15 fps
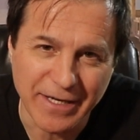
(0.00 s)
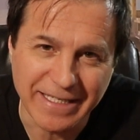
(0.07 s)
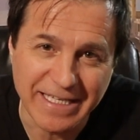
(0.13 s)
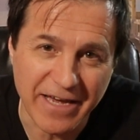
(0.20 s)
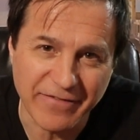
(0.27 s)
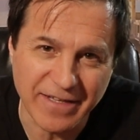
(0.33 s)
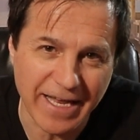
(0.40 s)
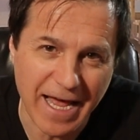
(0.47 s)

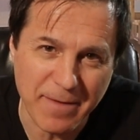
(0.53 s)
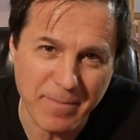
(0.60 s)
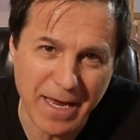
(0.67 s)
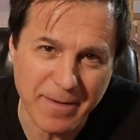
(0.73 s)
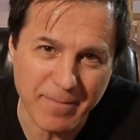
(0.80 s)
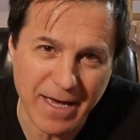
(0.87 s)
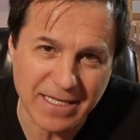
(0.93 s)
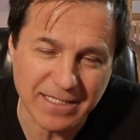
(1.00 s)
gift that I
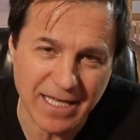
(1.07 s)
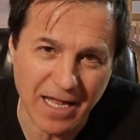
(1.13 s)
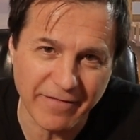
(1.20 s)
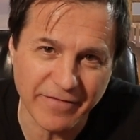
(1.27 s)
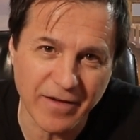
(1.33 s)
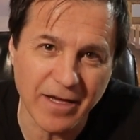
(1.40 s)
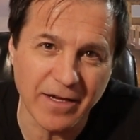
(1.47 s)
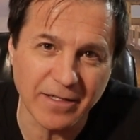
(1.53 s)
made
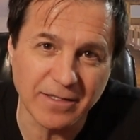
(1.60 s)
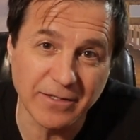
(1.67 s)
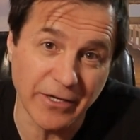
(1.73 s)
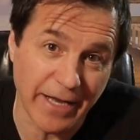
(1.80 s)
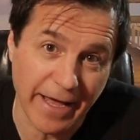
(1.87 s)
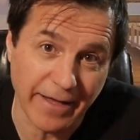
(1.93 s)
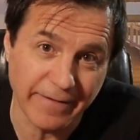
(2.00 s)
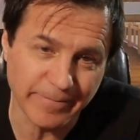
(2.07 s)
myself
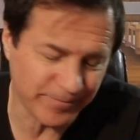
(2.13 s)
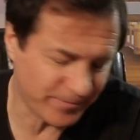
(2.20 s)
today.